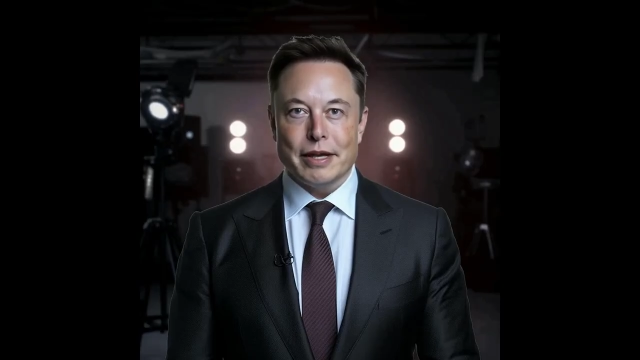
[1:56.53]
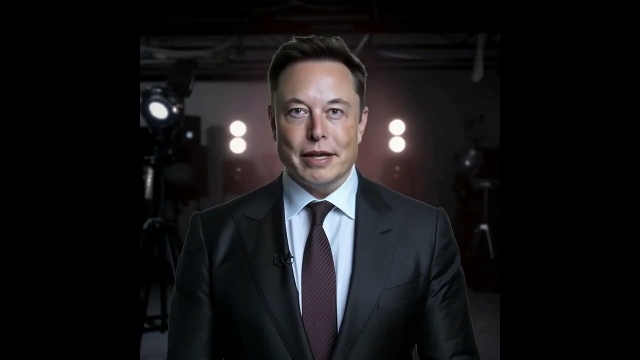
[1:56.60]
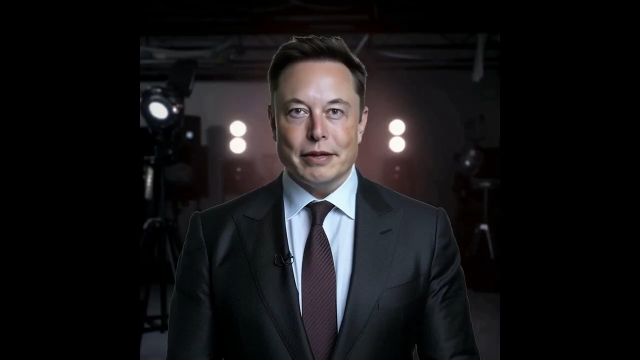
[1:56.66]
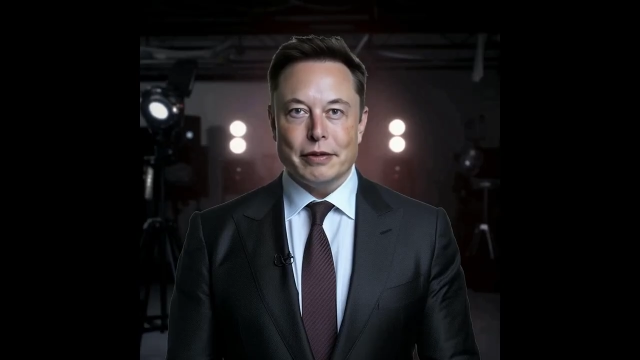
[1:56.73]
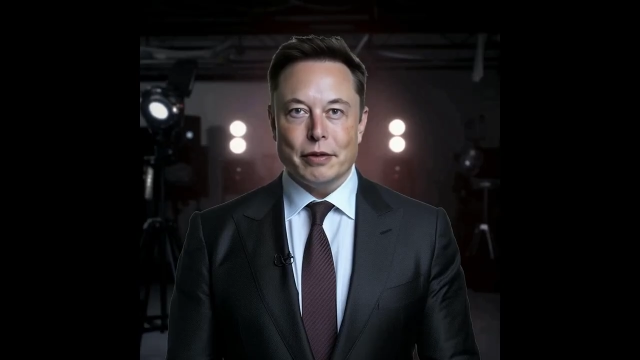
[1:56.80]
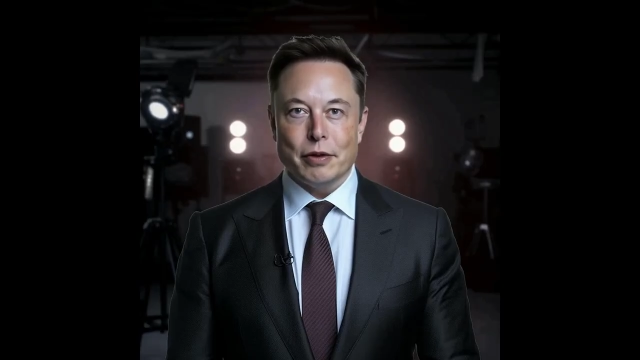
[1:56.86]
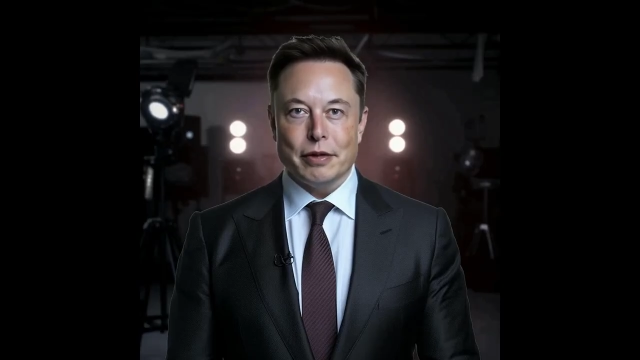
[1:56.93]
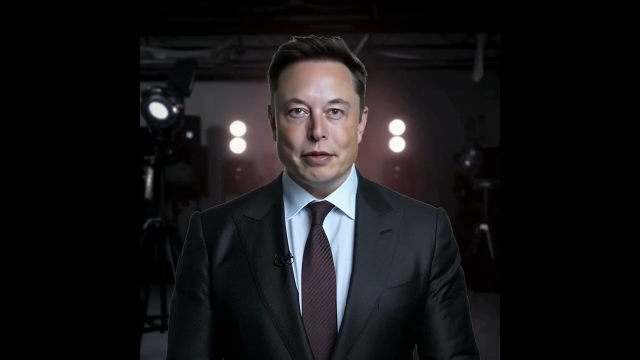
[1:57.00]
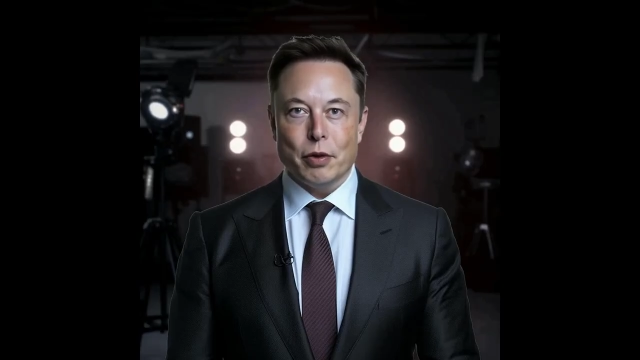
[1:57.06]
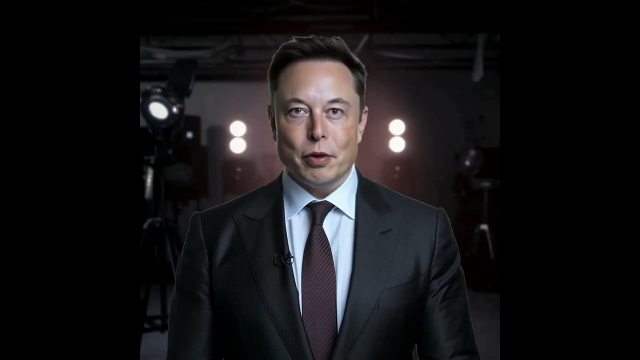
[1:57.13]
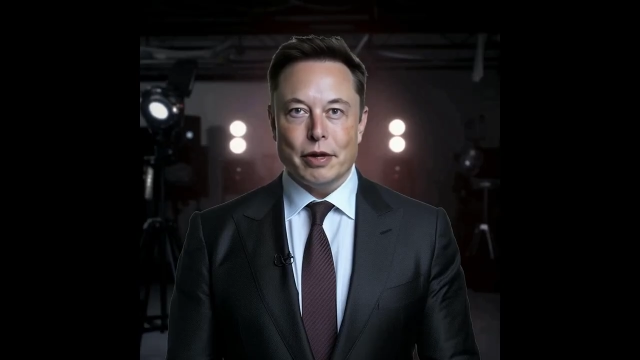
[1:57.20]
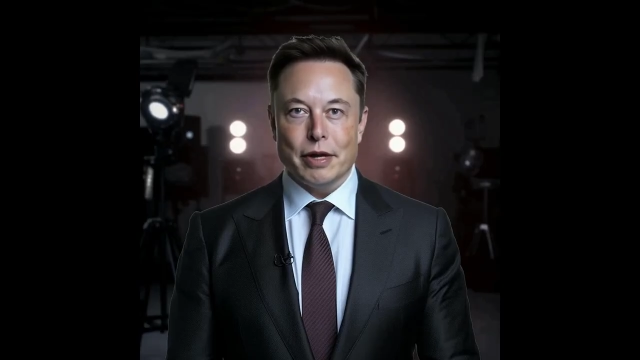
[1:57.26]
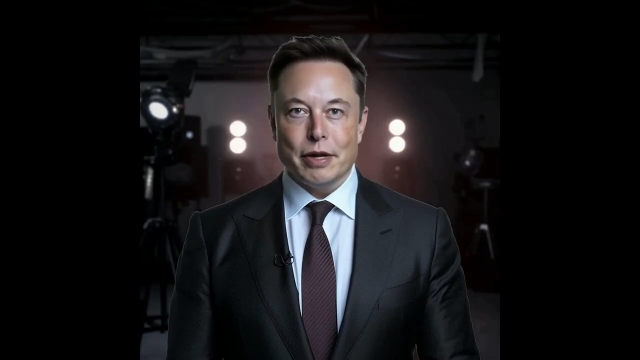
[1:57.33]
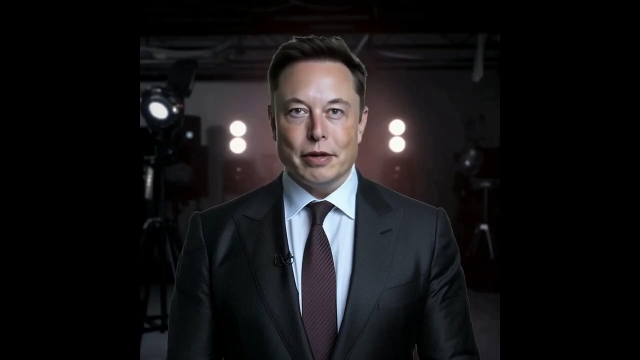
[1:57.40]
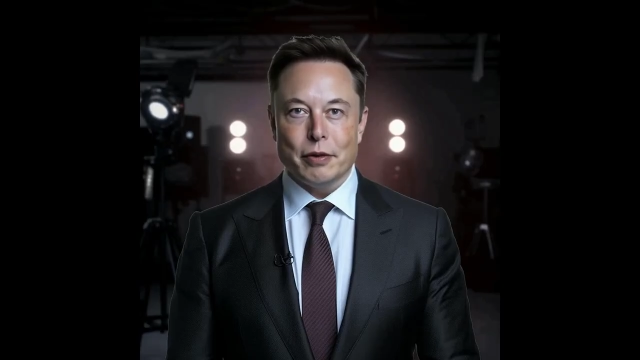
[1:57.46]
If you
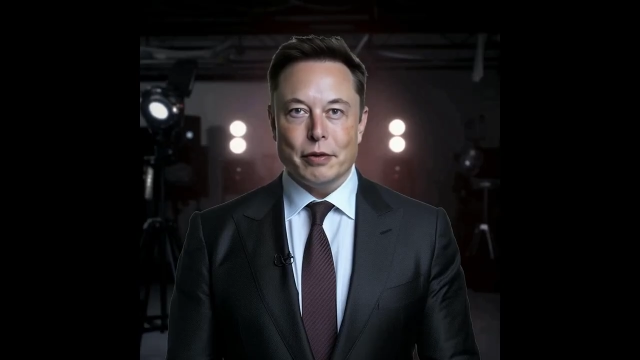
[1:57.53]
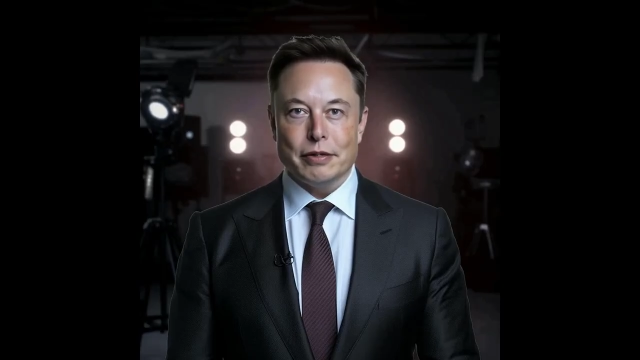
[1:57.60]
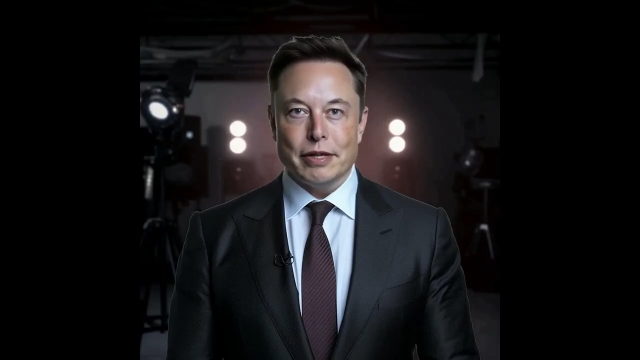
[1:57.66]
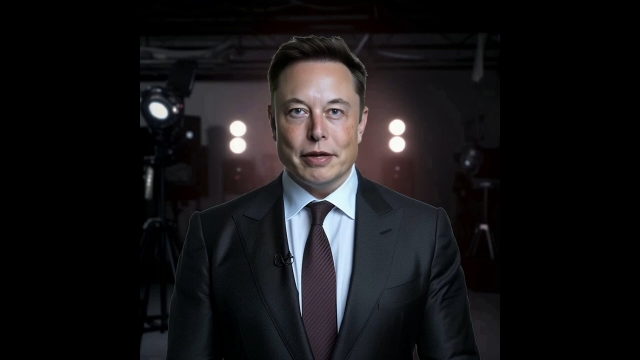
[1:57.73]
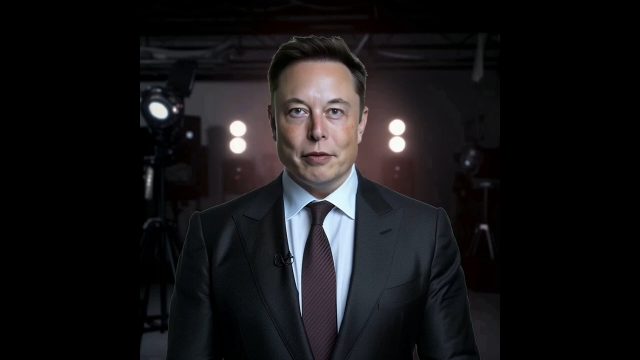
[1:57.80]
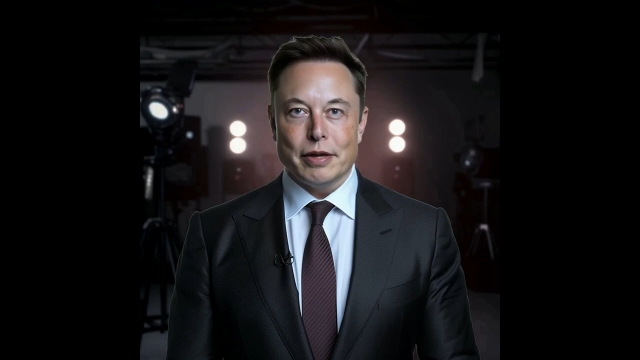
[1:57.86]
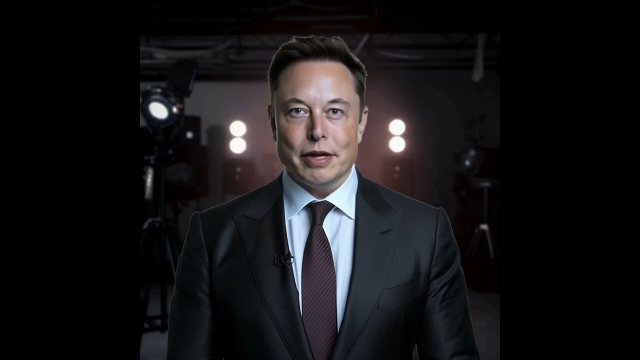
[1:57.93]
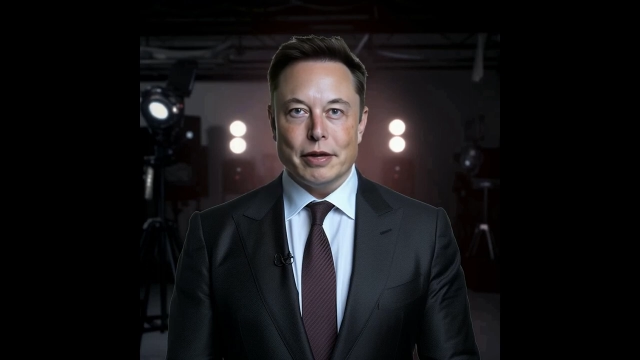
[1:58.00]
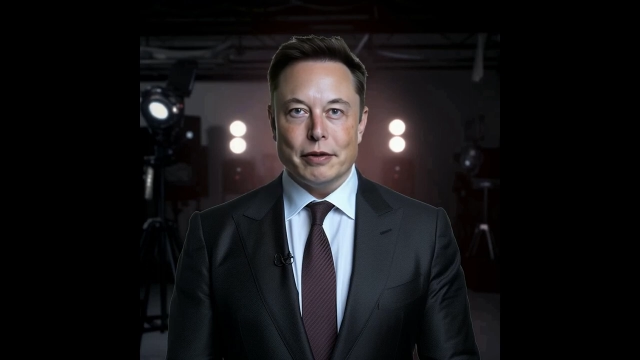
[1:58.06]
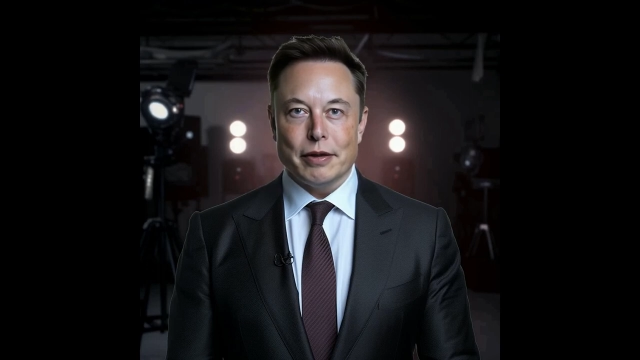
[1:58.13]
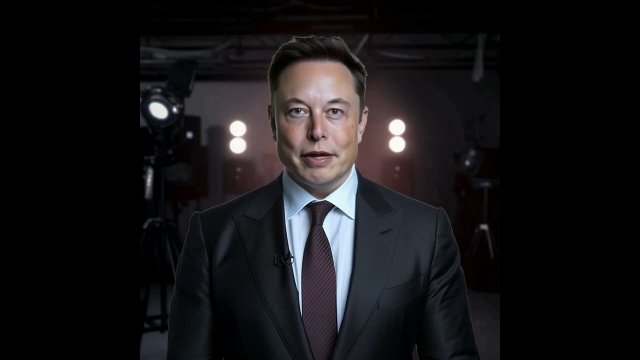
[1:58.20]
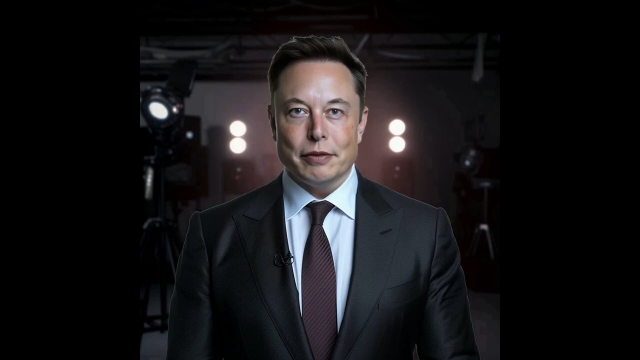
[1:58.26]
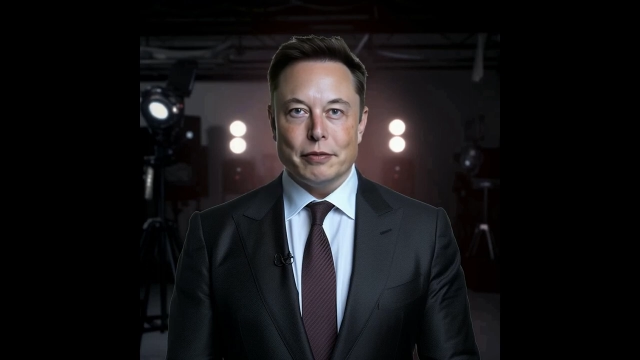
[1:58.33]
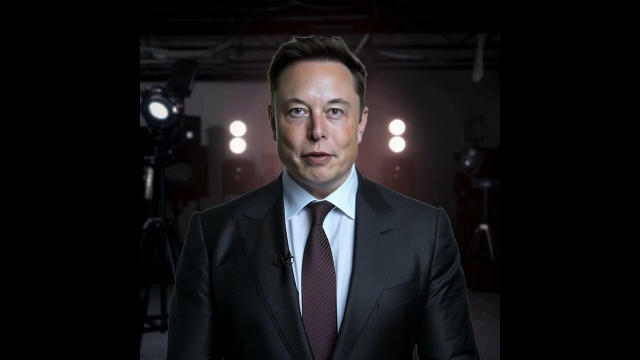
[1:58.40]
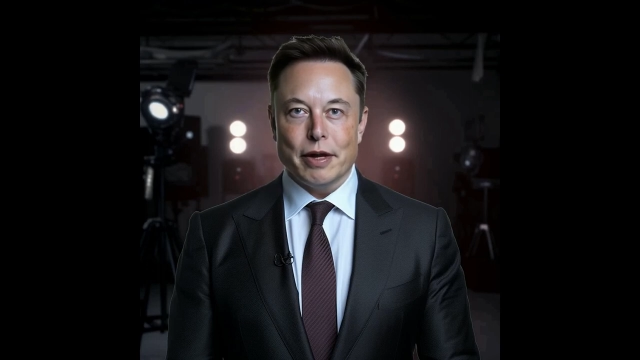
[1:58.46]
enjoyed our news summary on
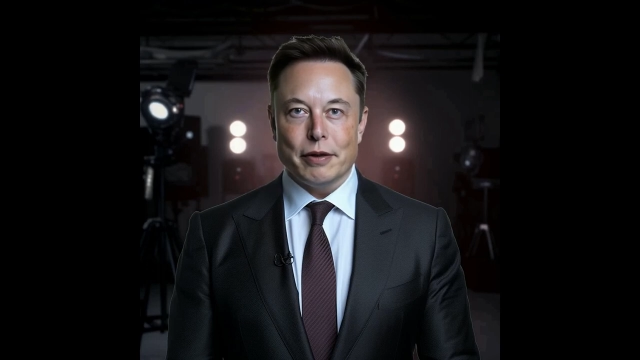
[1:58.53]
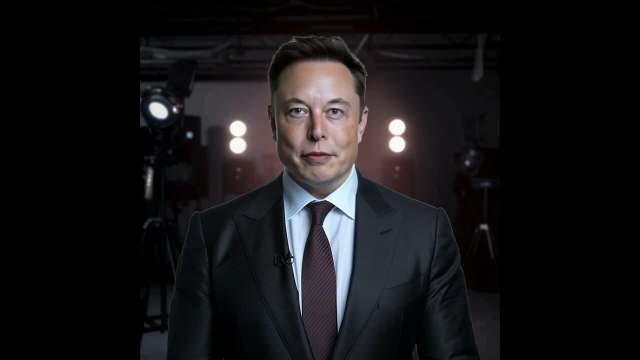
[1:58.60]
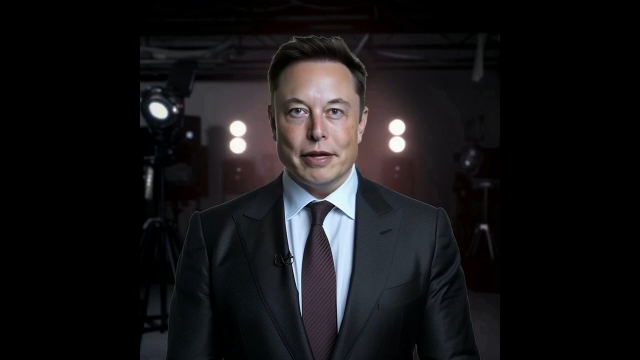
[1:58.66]
Dutch Prime